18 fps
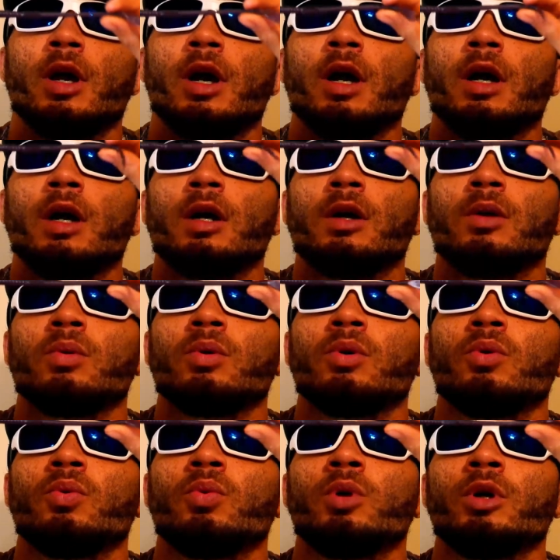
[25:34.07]
I don't
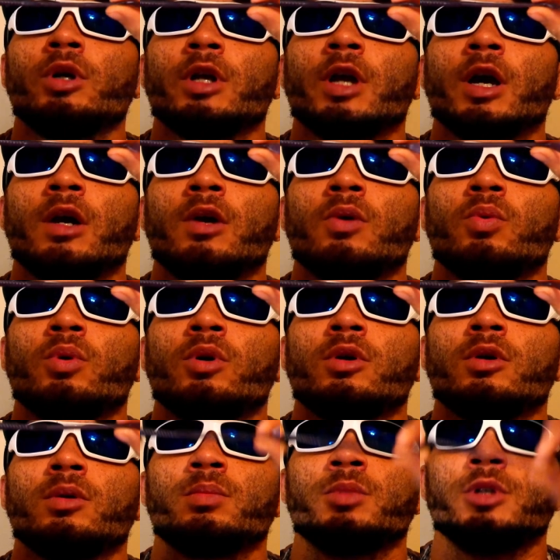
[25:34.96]
know what kind of
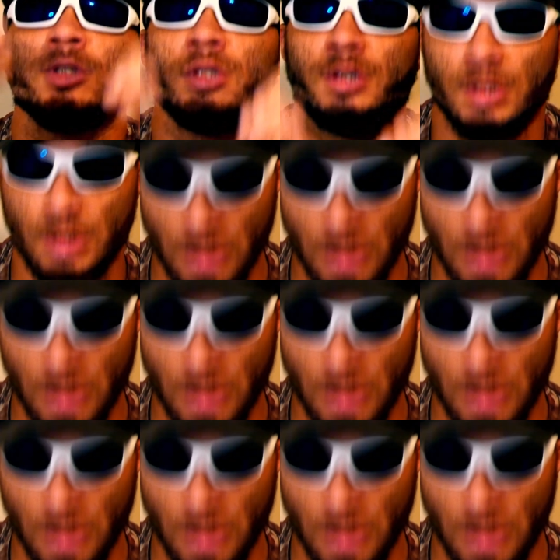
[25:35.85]
worm this